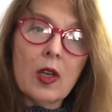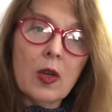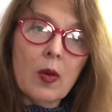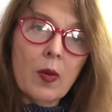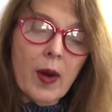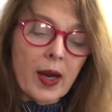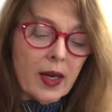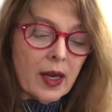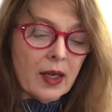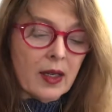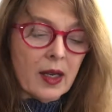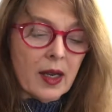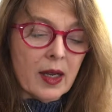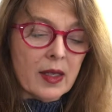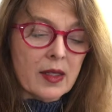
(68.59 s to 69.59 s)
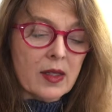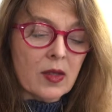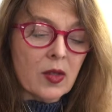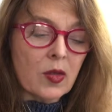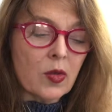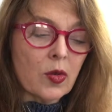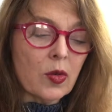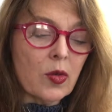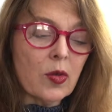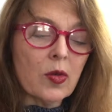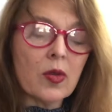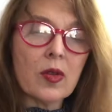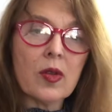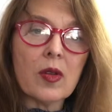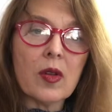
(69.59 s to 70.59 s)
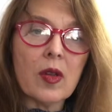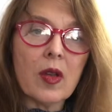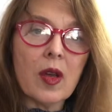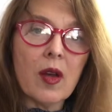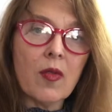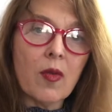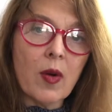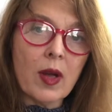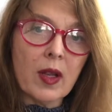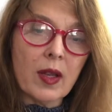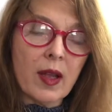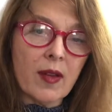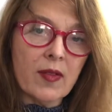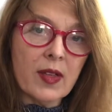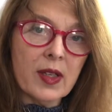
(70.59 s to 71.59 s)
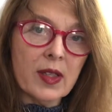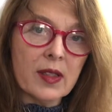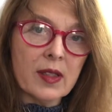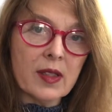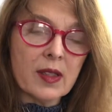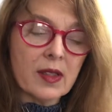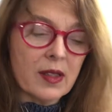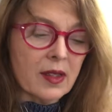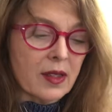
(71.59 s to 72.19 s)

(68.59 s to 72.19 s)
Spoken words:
you recognize the truth of what love is.